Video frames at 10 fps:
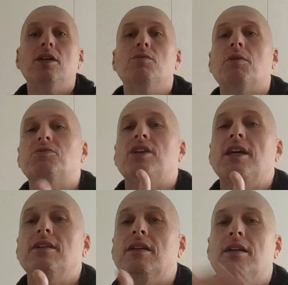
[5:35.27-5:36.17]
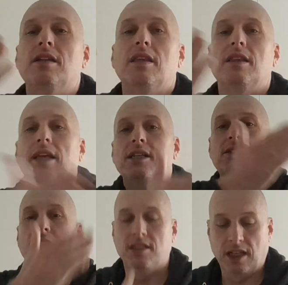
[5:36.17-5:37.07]
You know what I'm saying?
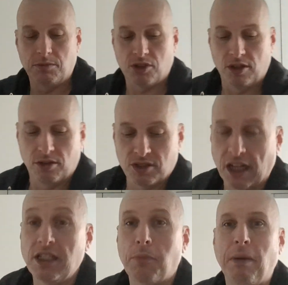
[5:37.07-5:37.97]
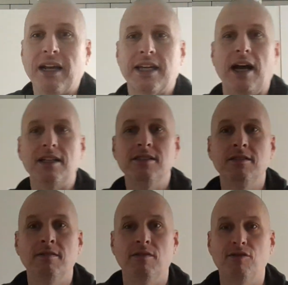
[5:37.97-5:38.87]
This is absolutely outstanding. Your back
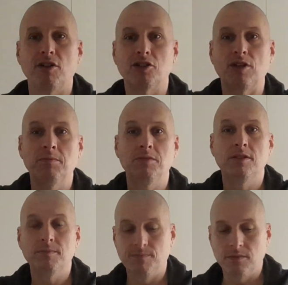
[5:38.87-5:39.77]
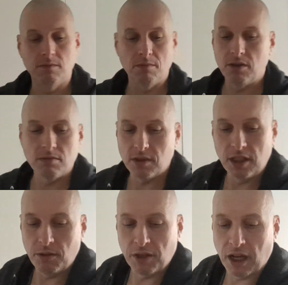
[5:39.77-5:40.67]
garden full of dreams. Well,
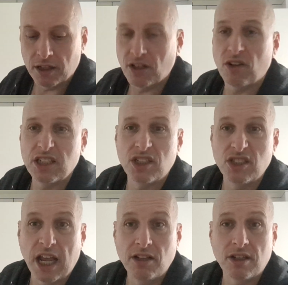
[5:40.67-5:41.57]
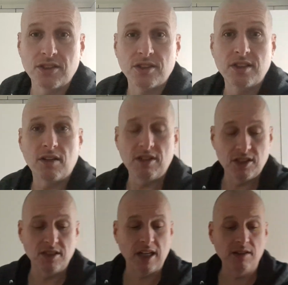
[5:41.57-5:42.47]
here we are. The list is endless. The
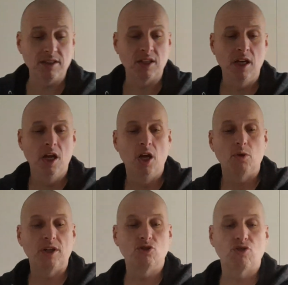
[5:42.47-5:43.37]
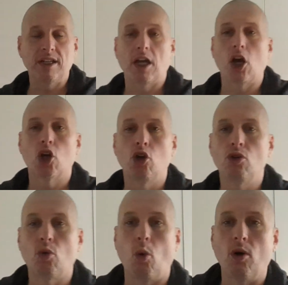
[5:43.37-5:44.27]
list is endless. You can drink
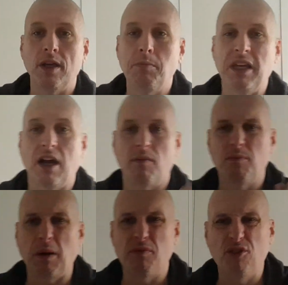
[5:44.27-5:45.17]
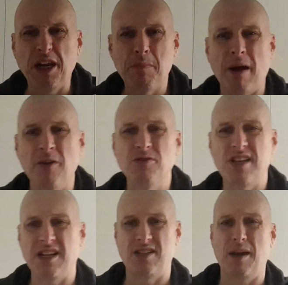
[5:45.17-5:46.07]
good quality beer. But
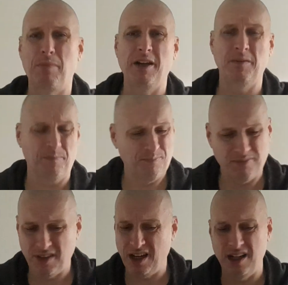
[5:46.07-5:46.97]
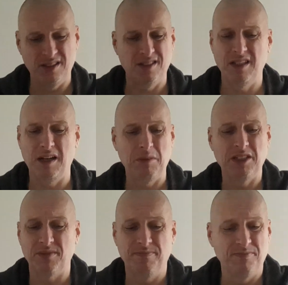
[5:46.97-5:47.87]
£3.60 a pint. That's
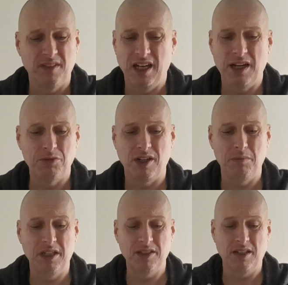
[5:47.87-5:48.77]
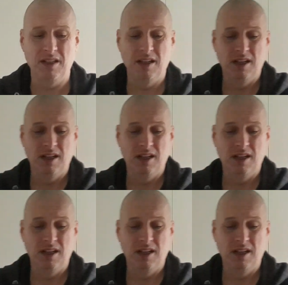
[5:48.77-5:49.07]
amazing. Absolutely amazing.